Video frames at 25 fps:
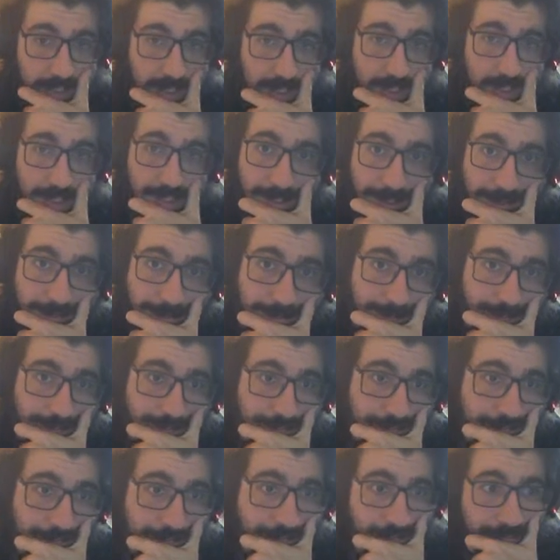you know,
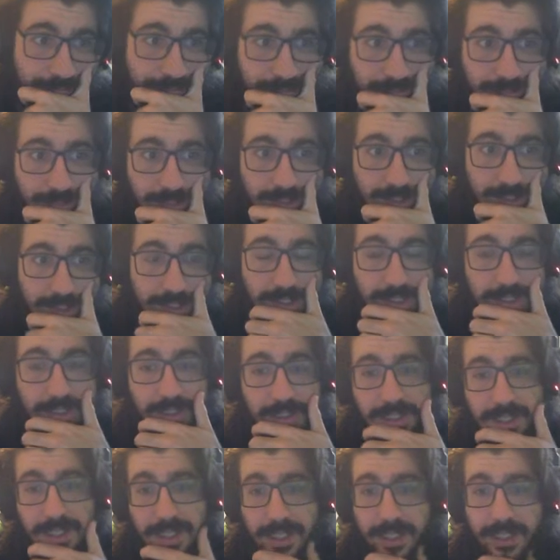
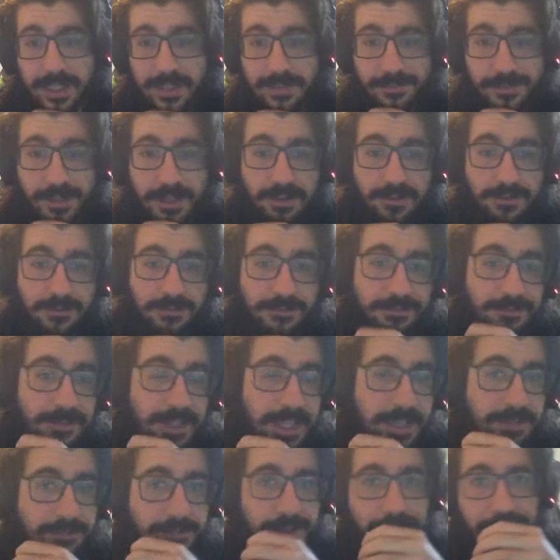the if you don't
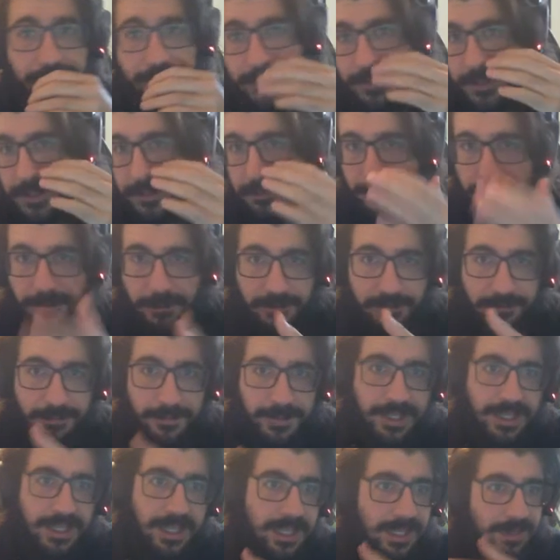get, if you don't feel
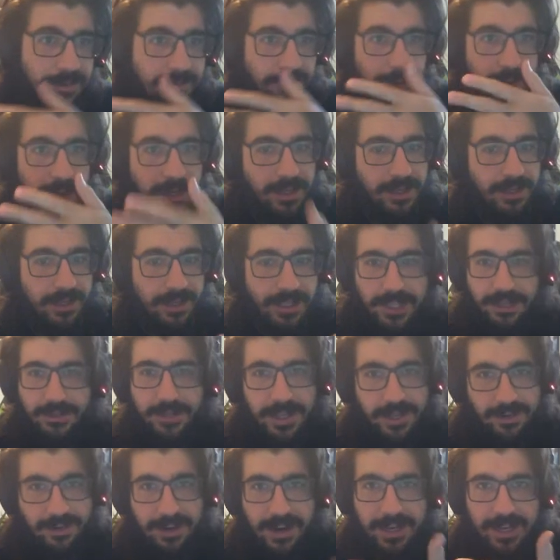improvement, like what are you
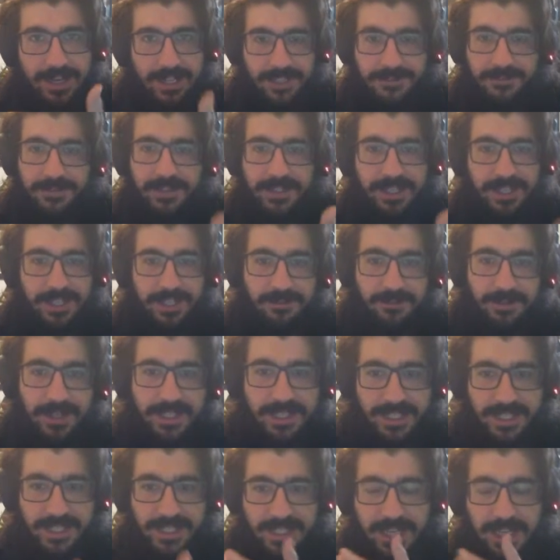doing, right? It just feels like you're
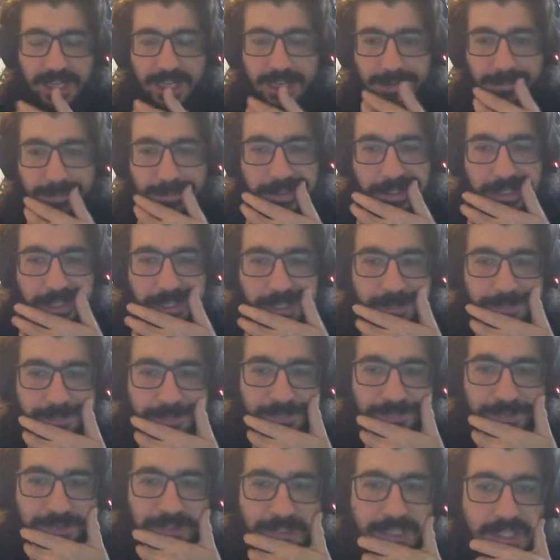wasting time. So,
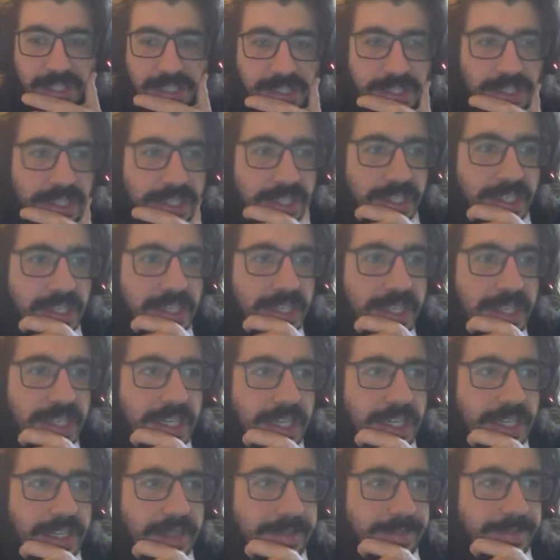
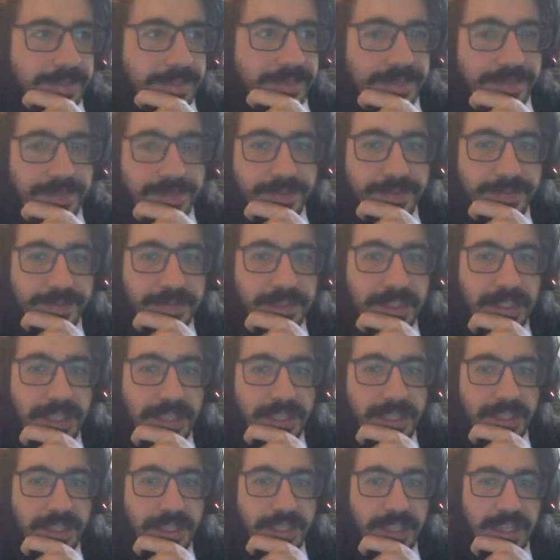um,
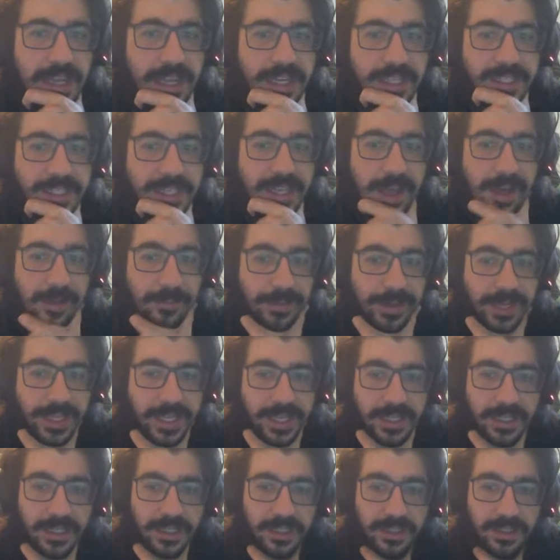luckily that is
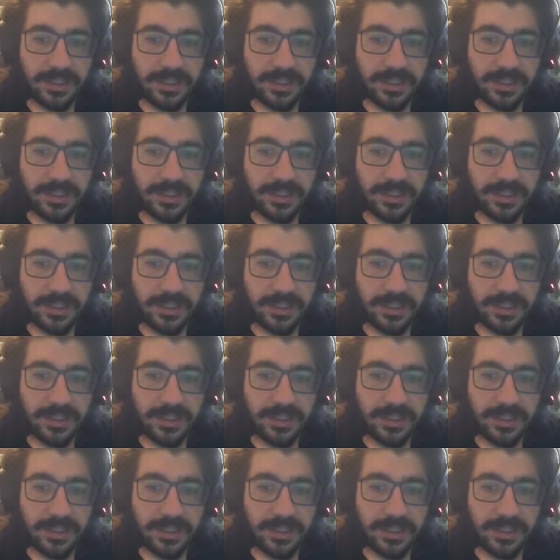happening.